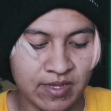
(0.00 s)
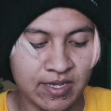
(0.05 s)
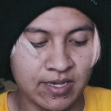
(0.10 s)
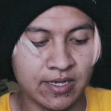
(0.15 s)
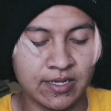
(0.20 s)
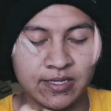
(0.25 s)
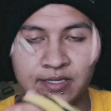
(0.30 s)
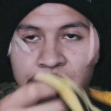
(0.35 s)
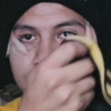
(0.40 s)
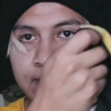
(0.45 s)

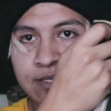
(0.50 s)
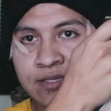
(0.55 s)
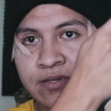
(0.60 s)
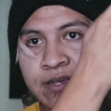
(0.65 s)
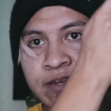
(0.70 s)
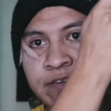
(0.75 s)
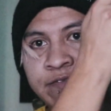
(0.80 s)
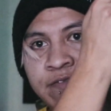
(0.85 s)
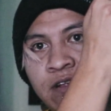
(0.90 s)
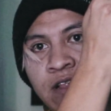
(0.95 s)
because these are
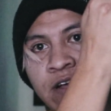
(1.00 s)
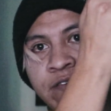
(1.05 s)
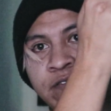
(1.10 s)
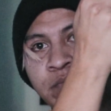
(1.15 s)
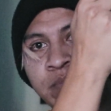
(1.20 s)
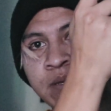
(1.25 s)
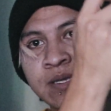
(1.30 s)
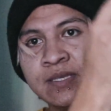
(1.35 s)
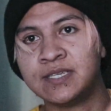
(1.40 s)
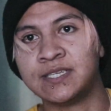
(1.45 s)
going to fall off
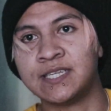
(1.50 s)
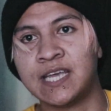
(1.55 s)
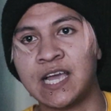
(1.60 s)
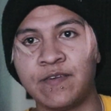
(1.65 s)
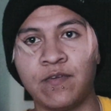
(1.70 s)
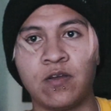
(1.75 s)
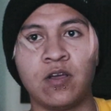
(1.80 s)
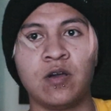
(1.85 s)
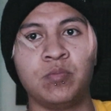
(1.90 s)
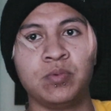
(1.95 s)
in pieces. I
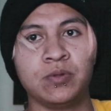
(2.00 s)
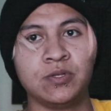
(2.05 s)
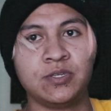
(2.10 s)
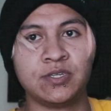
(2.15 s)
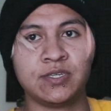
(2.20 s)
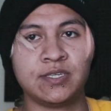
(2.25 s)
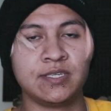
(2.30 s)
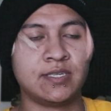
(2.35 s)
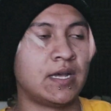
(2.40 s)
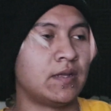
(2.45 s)
have a couple
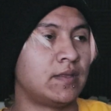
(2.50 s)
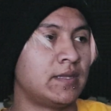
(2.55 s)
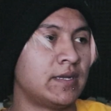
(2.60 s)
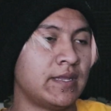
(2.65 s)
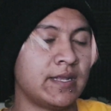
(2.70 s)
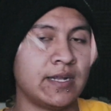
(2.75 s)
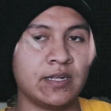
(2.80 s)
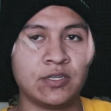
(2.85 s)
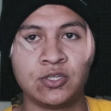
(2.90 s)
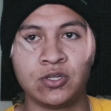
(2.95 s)
jerseys out
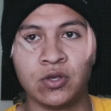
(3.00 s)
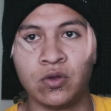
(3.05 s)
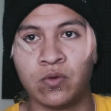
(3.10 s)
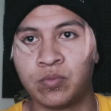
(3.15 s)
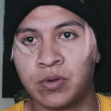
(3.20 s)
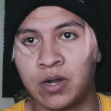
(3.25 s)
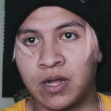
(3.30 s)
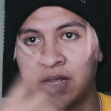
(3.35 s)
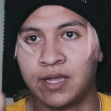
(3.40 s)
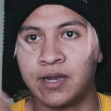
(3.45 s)
there that I'll show
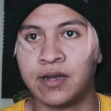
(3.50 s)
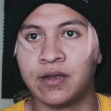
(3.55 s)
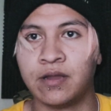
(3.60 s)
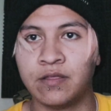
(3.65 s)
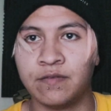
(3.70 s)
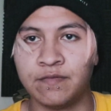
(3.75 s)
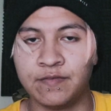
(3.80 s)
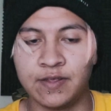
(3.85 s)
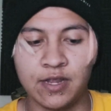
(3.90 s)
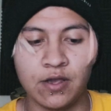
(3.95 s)
probably in
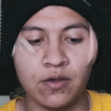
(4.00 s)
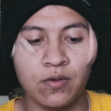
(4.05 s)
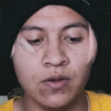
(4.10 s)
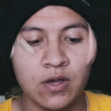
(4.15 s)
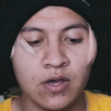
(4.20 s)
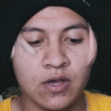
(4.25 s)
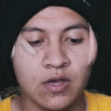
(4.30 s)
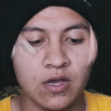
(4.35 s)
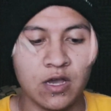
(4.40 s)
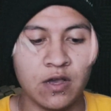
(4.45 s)
another video
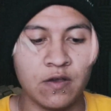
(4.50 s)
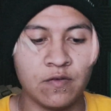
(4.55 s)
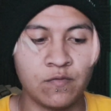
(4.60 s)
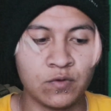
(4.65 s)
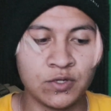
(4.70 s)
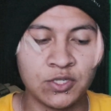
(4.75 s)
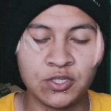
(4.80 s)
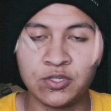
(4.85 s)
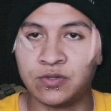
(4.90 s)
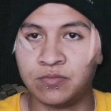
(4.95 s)

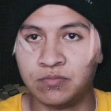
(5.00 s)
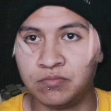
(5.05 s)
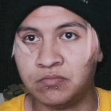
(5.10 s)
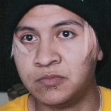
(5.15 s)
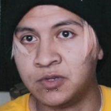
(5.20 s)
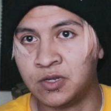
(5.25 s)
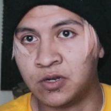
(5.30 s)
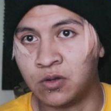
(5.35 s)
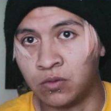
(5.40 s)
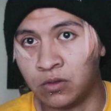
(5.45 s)
of what you
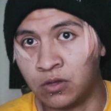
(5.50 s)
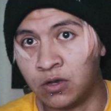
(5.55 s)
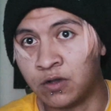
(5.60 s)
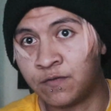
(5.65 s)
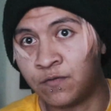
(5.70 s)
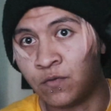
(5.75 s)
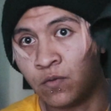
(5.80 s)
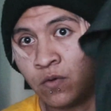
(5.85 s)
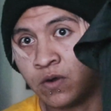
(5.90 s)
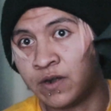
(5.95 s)

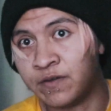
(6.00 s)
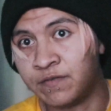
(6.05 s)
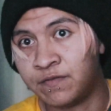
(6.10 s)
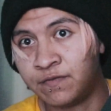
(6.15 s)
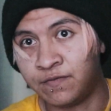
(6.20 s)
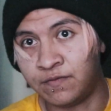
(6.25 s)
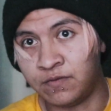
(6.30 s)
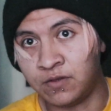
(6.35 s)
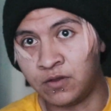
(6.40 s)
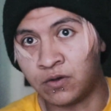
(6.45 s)
look for
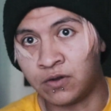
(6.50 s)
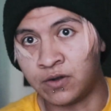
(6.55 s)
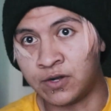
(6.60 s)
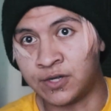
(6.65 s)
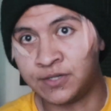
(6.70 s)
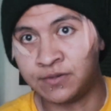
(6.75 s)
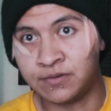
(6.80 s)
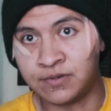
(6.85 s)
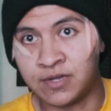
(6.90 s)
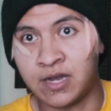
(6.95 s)
if
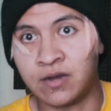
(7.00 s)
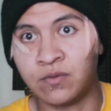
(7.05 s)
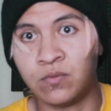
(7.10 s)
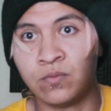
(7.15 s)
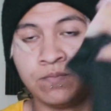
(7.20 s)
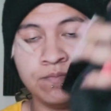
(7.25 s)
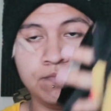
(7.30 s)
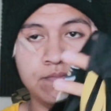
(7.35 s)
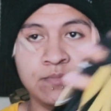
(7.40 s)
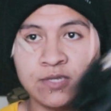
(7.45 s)
you're
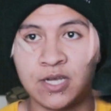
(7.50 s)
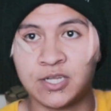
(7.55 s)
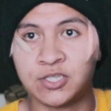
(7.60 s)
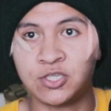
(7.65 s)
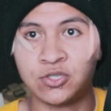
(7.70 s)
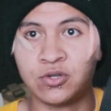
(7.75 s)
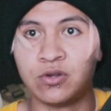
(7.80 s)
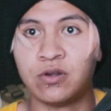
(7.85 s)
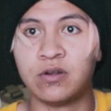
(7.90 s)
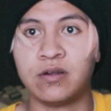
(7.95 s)
not
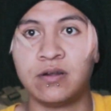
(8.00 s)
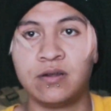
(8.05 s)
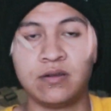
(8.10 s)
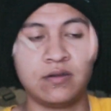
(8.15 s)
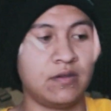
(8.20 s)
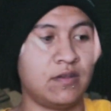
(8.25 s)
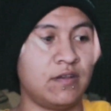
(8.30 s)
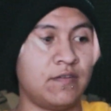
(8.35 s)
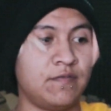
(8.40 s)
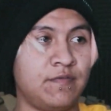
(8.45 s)
sure
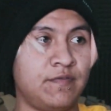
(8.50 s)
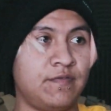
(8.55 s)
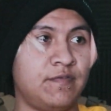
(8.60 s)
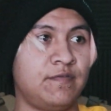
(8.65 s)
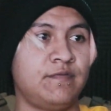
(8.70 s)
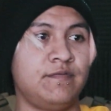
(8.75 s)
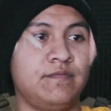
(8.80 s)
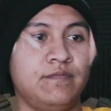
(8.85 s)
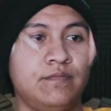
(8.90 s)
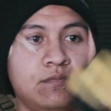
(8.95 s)

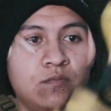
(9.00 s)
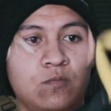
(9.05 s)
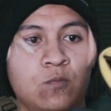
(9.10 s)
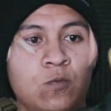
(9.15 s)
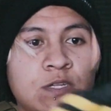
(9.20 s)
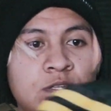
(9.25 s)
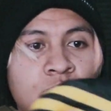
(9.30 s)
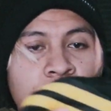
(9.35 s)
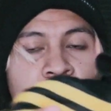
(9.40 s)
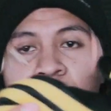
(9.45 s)
of
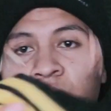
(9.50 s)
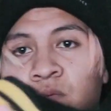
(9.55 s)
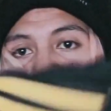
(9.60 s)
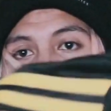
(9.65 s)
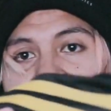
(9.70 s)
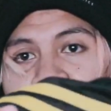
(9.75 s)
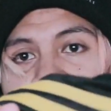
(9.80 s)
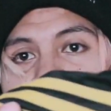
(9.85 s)
what's real or what's